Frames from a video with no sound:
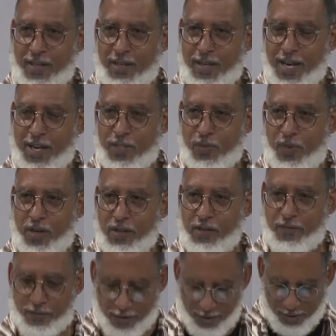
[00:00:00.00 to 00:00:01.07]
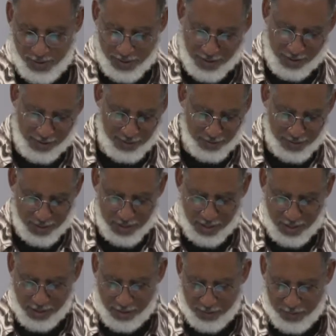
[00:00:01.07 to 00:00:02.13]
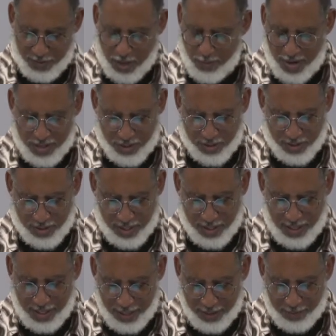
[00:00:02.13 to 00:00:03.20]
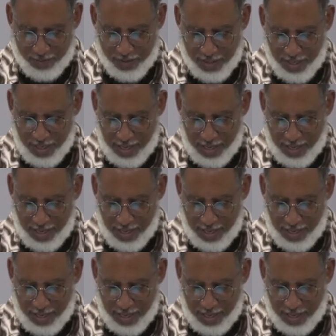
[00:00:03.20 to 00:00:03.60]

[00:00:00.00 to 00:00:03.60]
And that was one of the first song, psalms, um, I should say hymns,